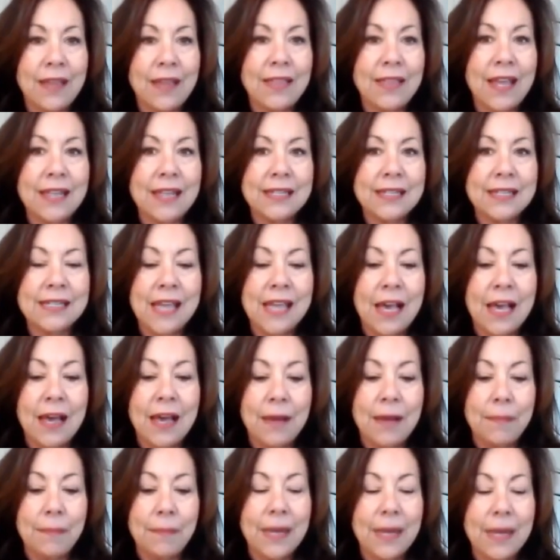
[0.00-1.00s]
And that's
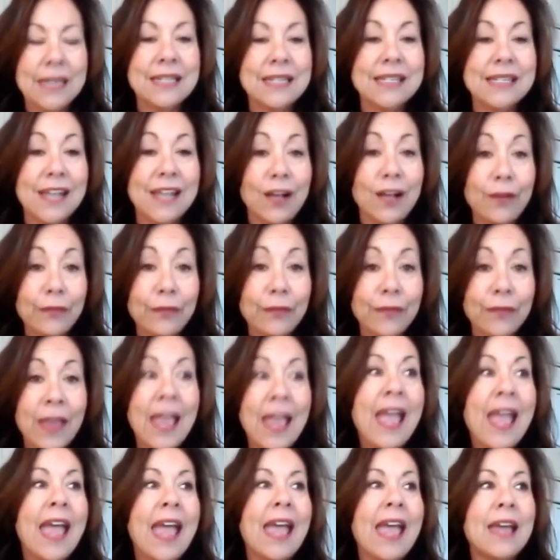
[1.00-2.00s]
uh, myself
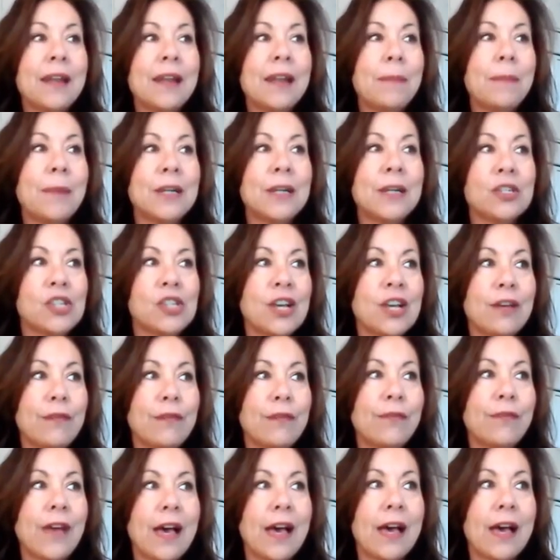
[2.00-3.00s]
and a bunch
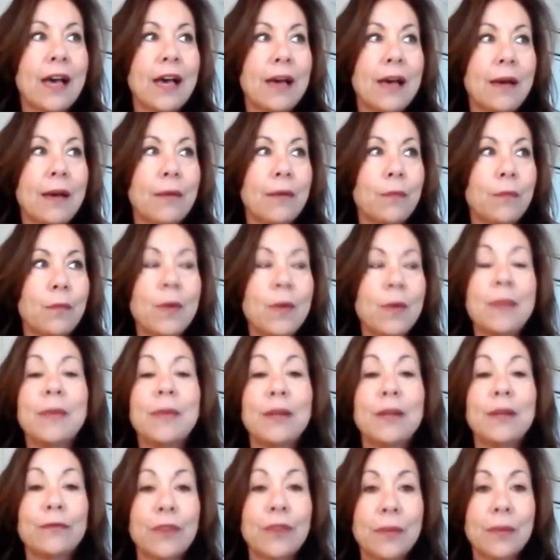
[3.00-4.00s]
of uh,
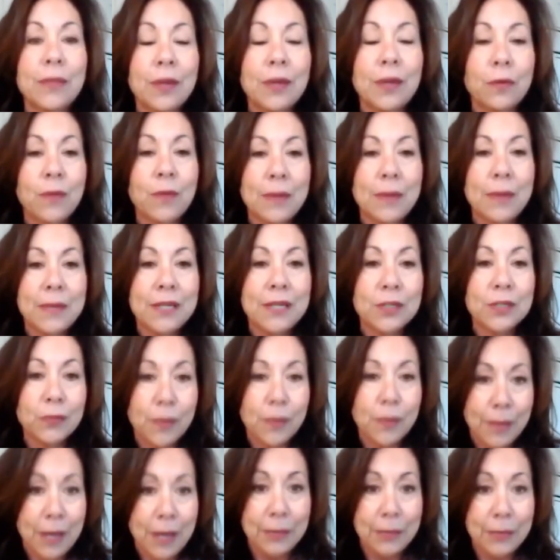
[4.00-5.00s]
women from the Women's
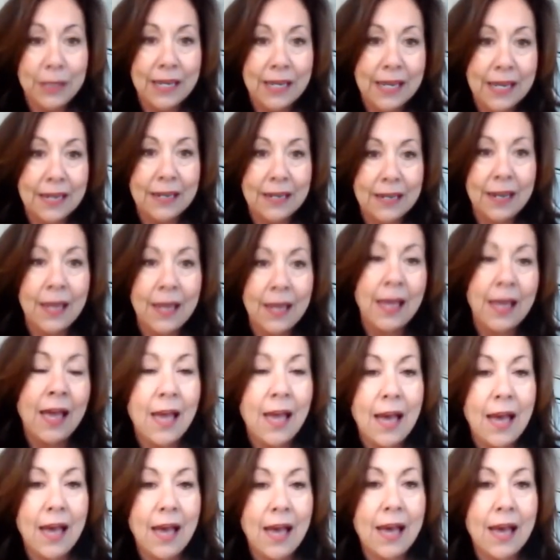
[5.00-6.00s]
Republican
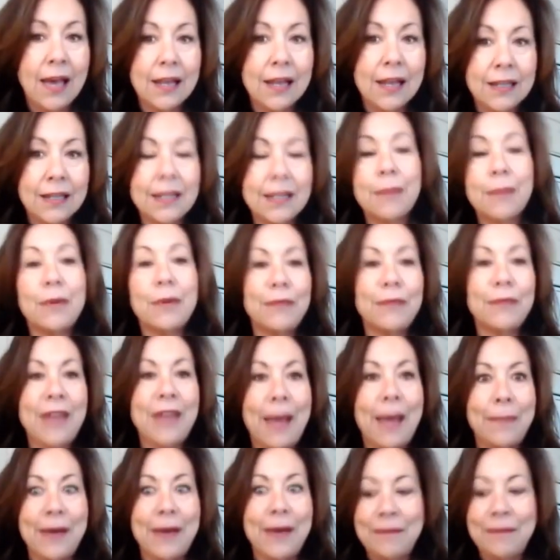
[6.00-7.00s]
uh, Club of
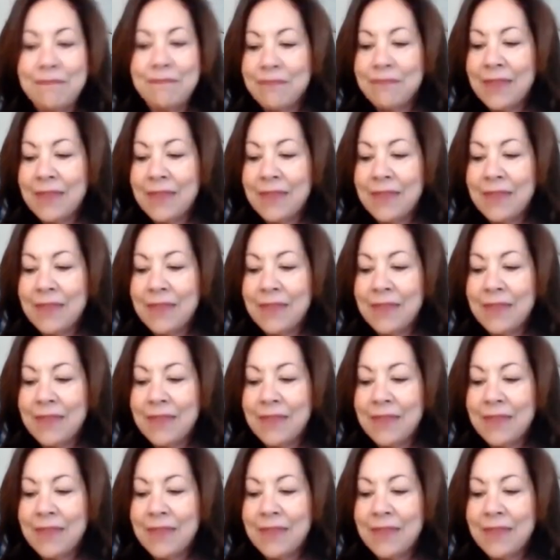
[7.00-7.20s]
Napa.